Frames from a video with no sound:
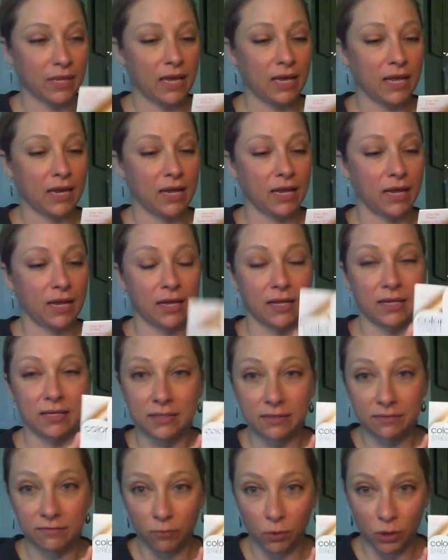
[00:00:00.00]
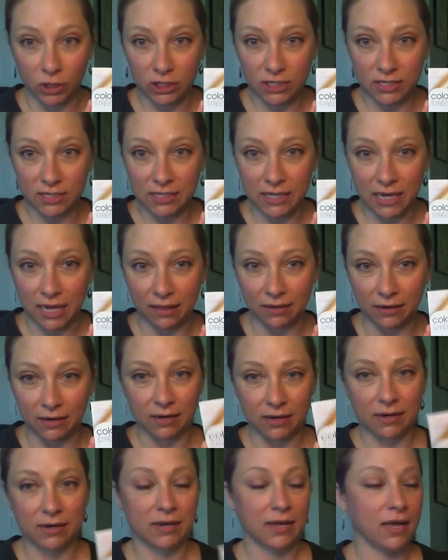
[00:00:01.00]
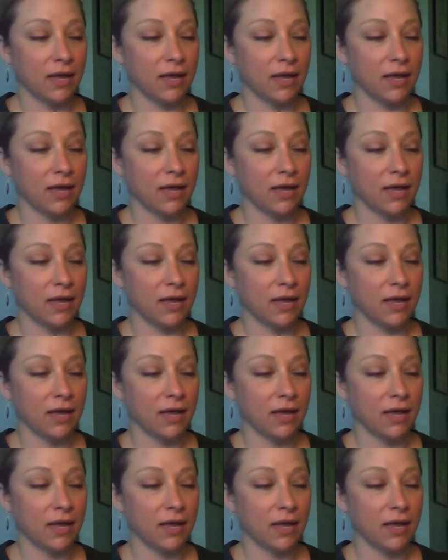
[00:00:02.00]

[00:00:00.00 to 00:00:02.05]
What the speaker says: It is Fortune Teller.